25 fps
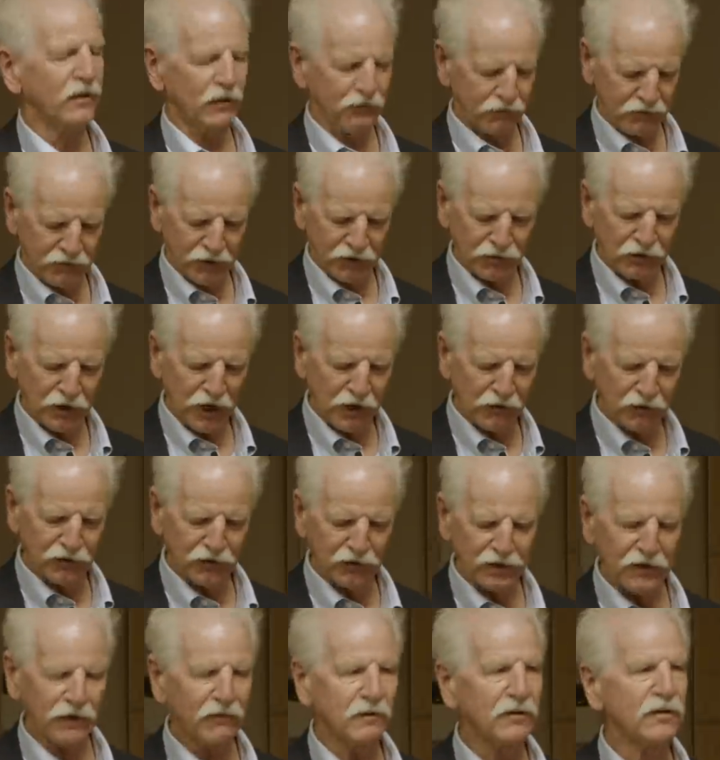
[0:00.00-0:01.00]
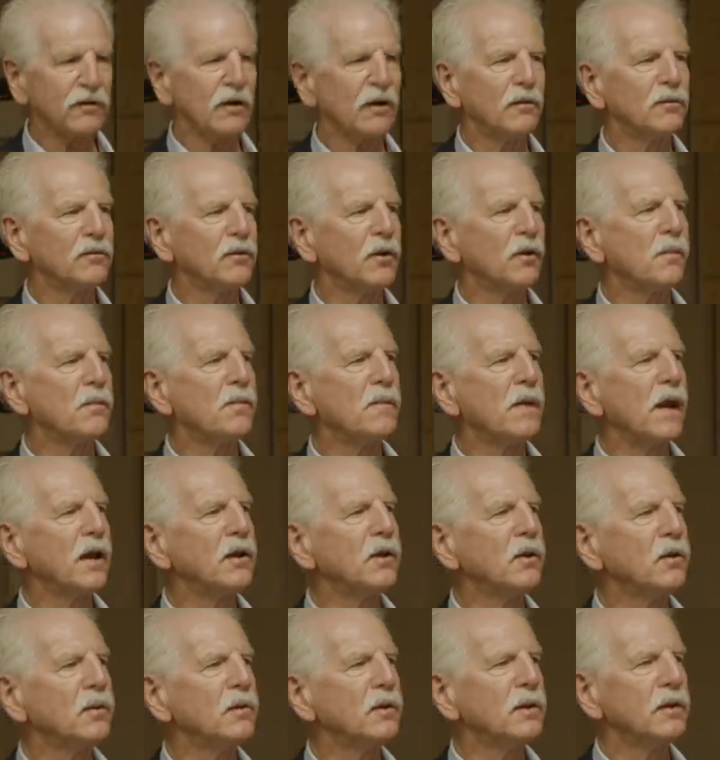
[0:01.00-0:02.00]
a, a challenge in and of itself. So
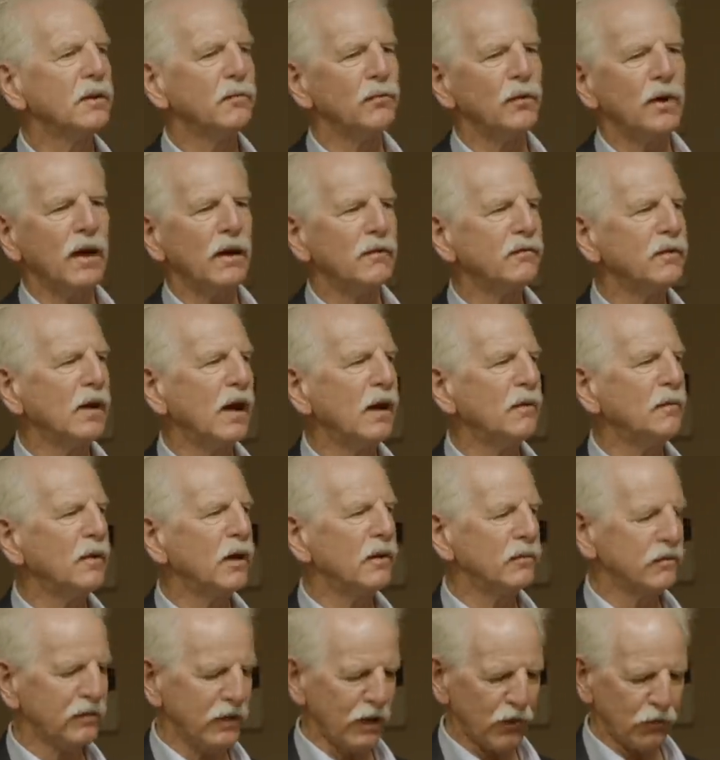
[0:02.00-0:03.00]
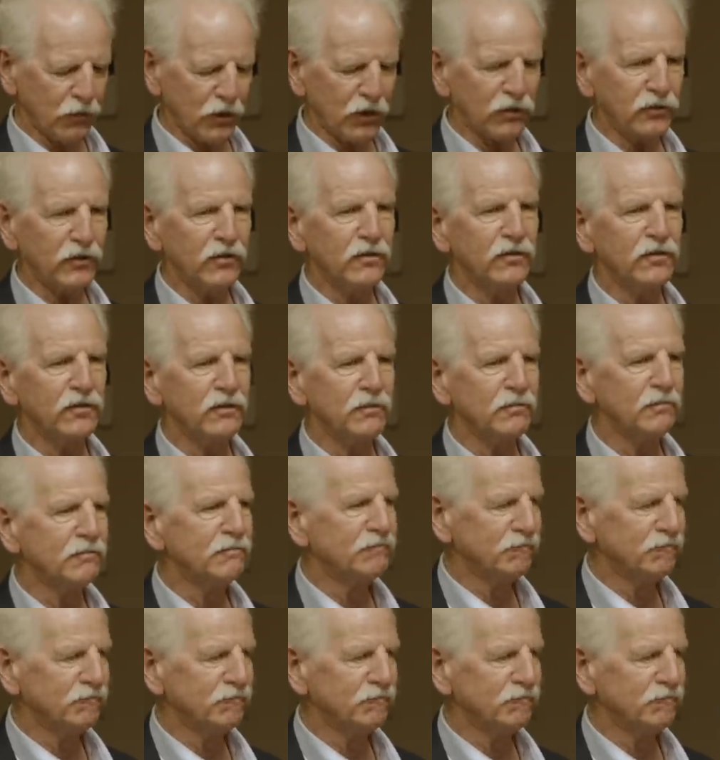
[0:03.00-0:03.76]
thank you, and if we have time, I'll take questions.